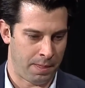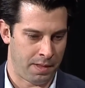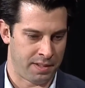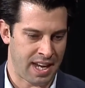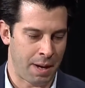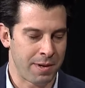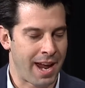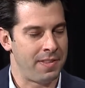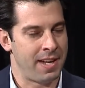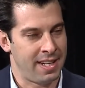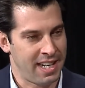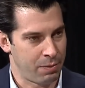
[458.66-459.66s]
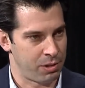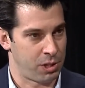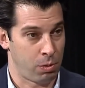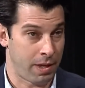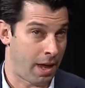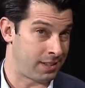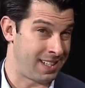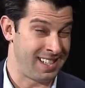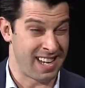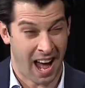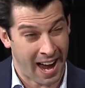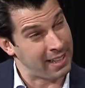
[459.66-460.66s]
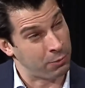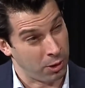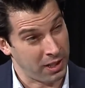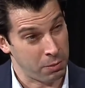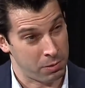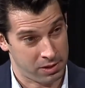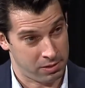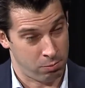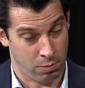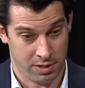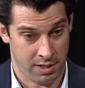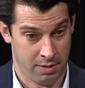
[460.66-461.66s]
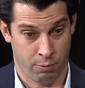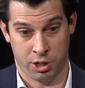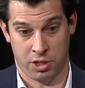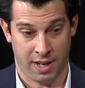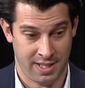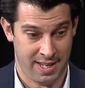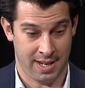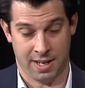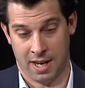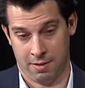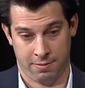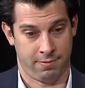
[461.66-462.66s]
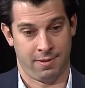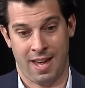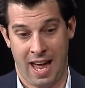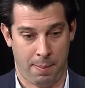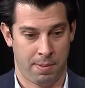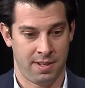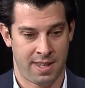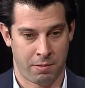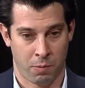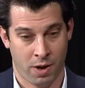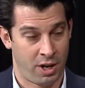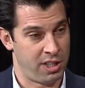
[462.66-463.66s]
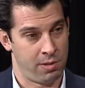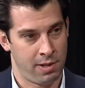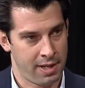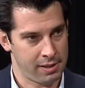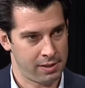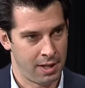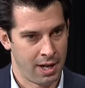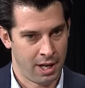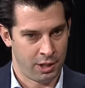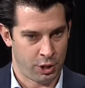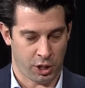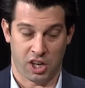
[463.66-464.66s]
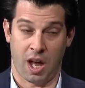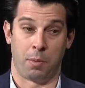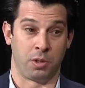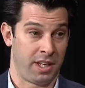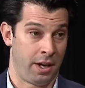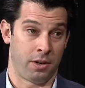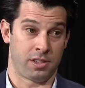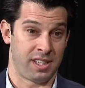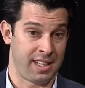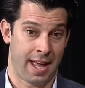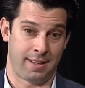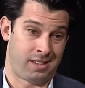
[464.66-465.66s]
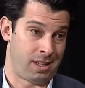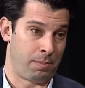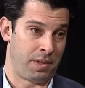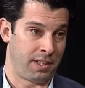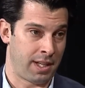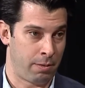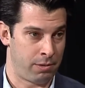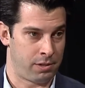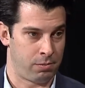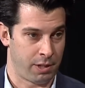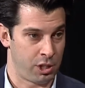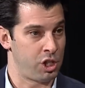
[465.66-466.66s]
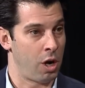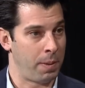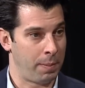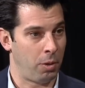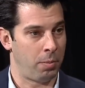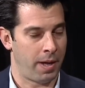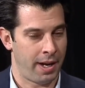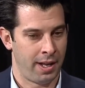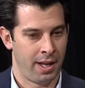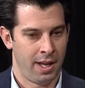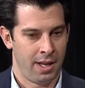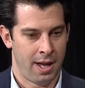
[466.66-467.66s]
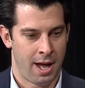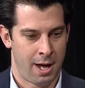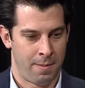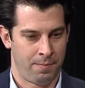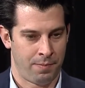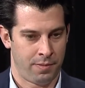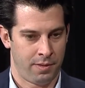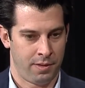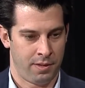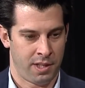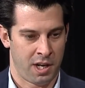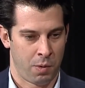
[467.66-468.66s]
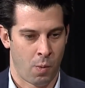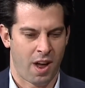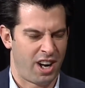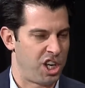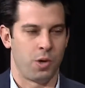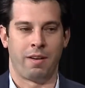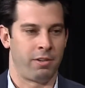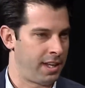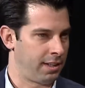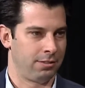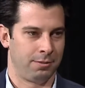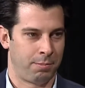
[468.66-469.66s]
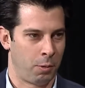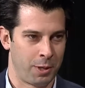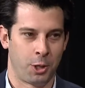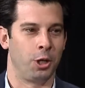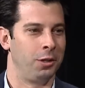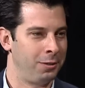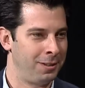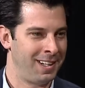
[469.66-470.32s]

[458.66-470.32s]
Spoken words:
The time we had the idea was 2009, really, was when the original idea kind of happened that we want to do this. Took a couple years to get something that we could show people, but we wanted to do everything, but we couldn't.